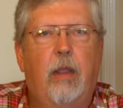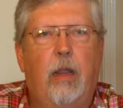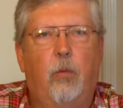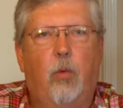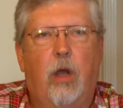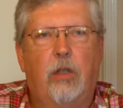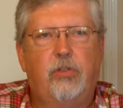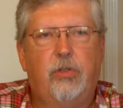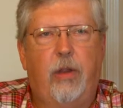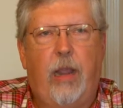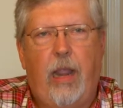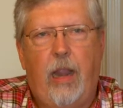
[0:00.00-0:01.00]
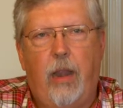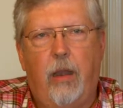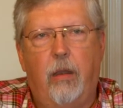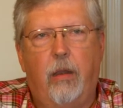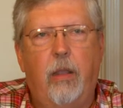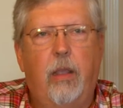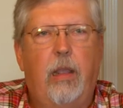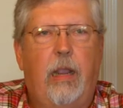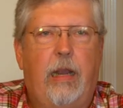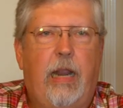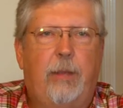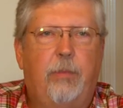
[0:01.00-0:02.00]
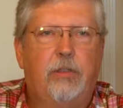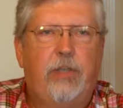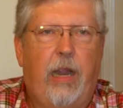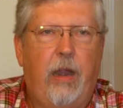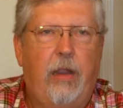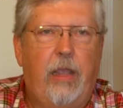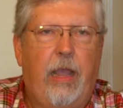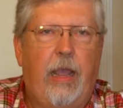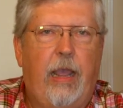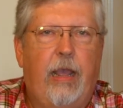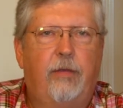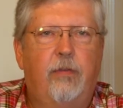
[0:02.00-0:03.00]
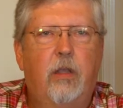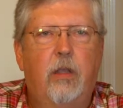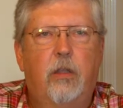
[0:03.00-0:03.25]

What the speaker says: and wash your hair and how much hair you have,